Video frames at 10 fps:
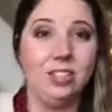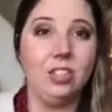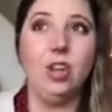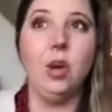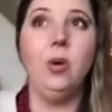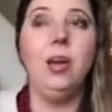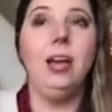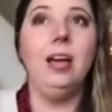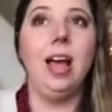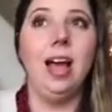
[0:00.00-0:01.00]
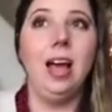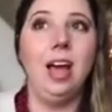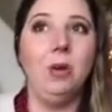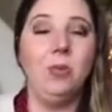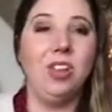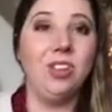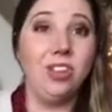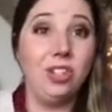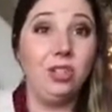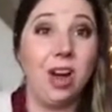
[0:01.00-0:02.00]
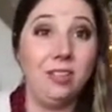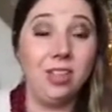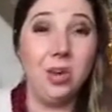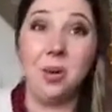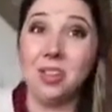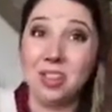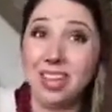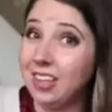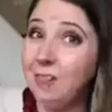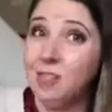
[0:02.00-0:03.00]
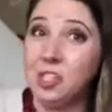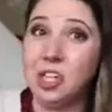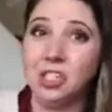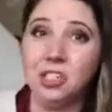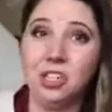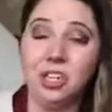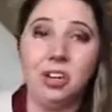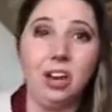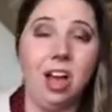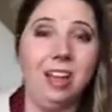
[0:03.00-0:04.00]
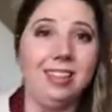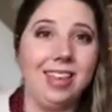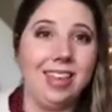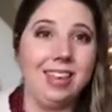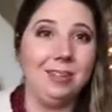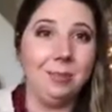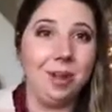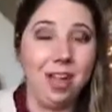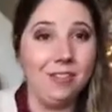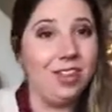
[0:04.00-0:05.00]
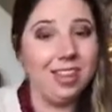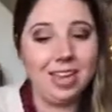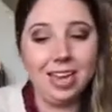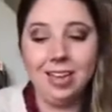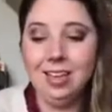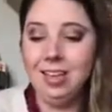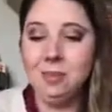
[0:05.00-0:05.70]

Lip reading: So whether they're traveling, whether they leave the shelter or not, they can put everything